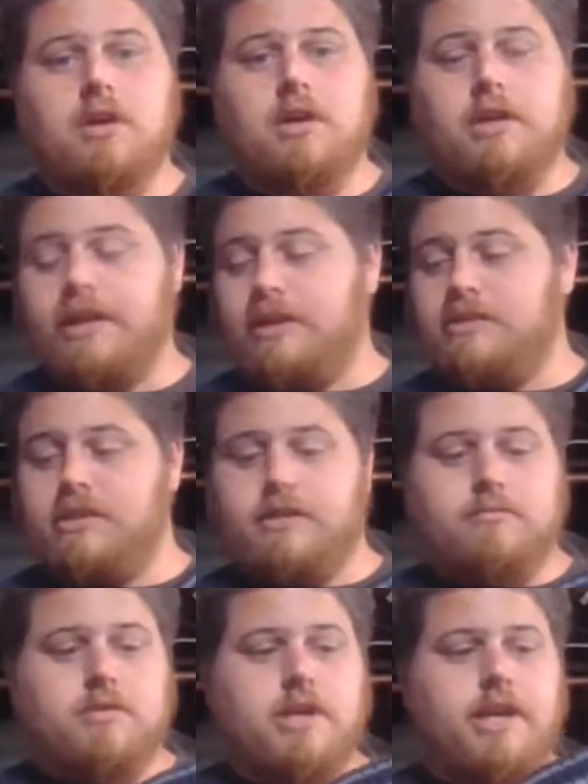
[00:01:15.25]
Like I said,
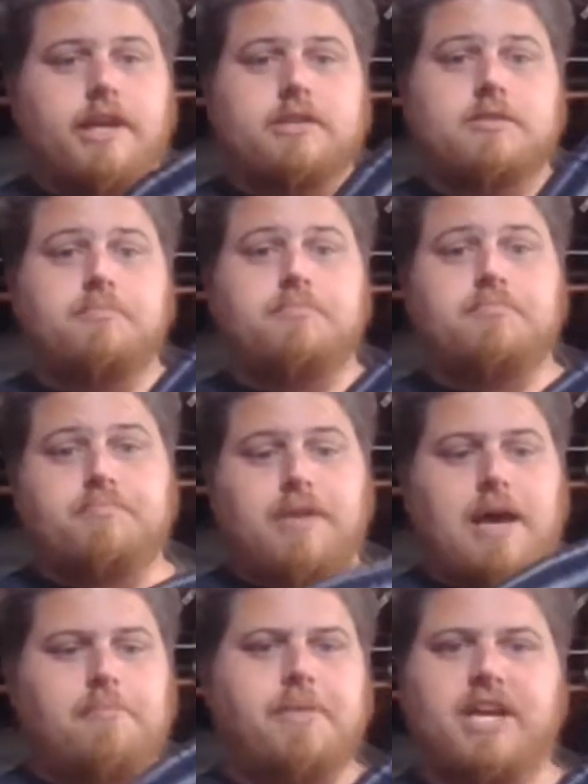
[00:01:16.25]
it's a
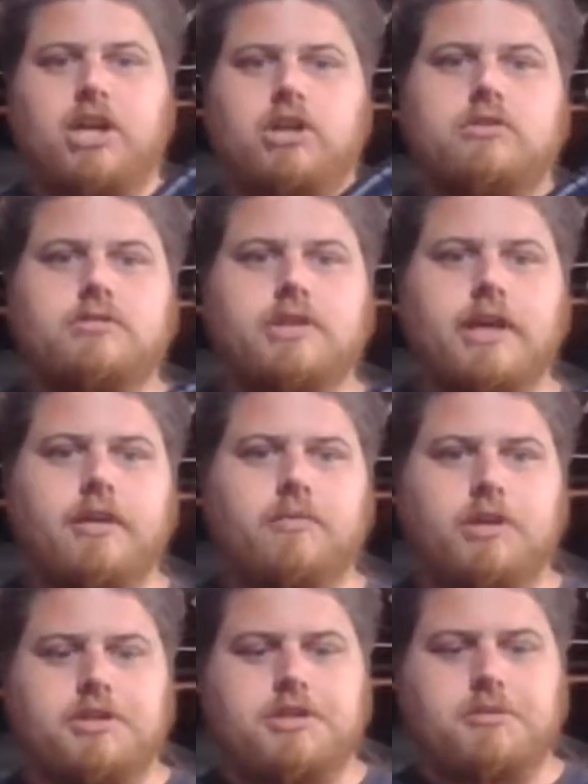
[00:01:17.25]
lot bigger than
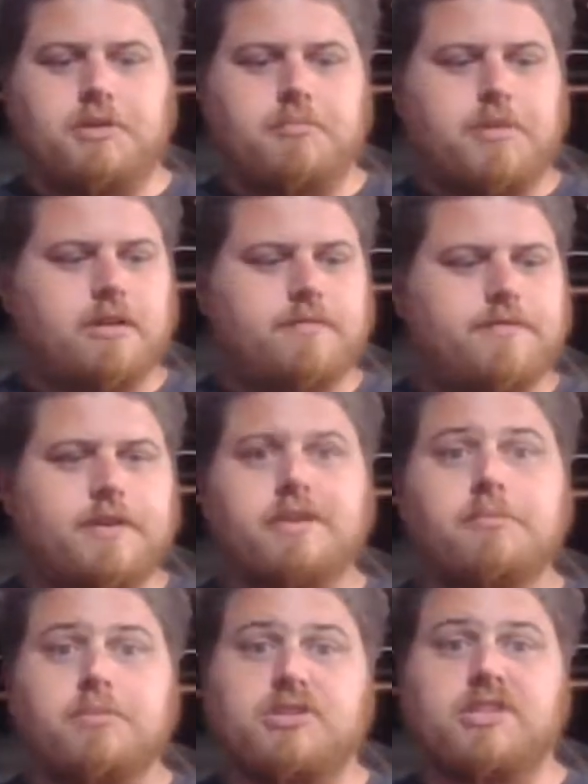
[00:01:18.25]
what it should be, about
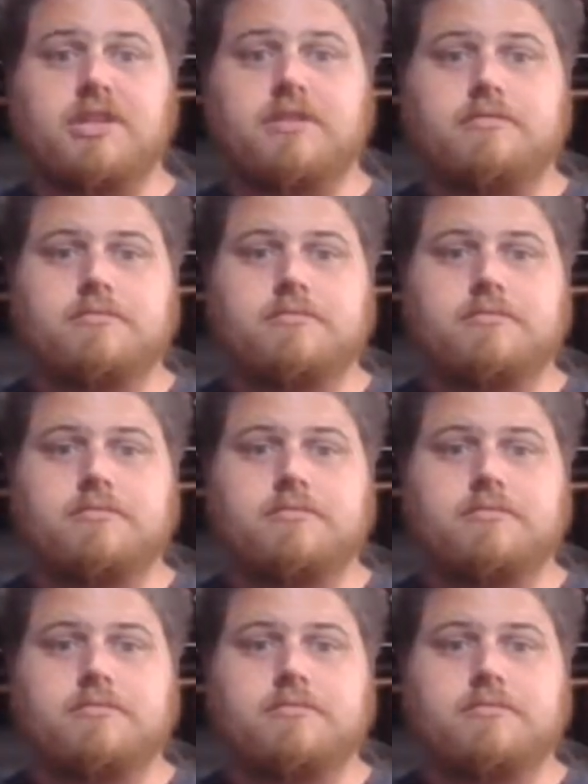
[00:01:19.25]
50%.